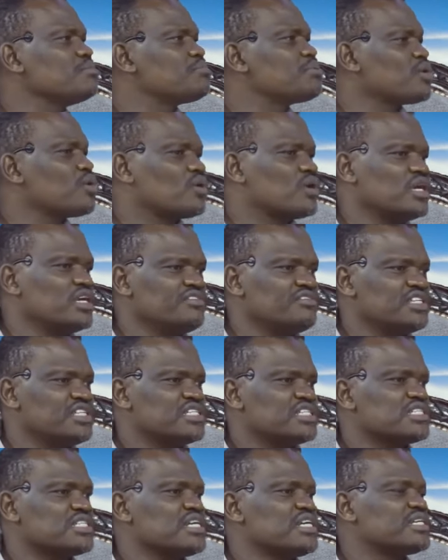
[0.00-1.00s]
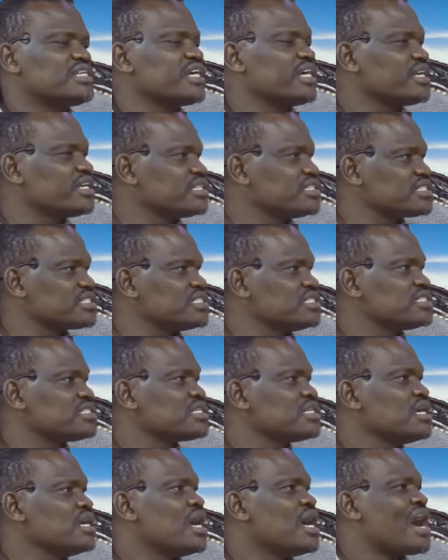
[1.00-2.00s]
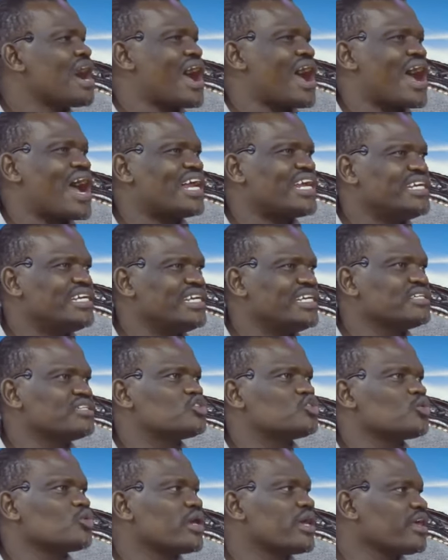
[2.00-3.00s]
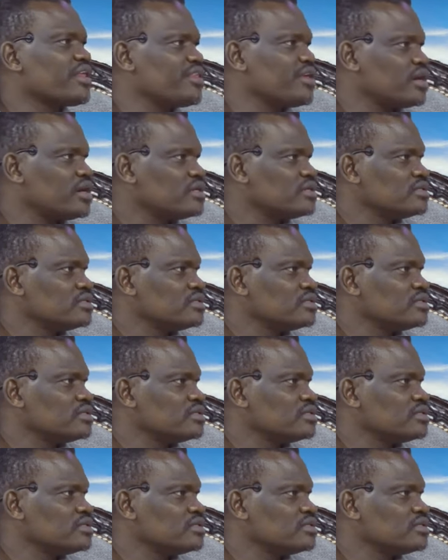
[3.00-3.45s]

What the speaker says: proclivities and tendencies herding together.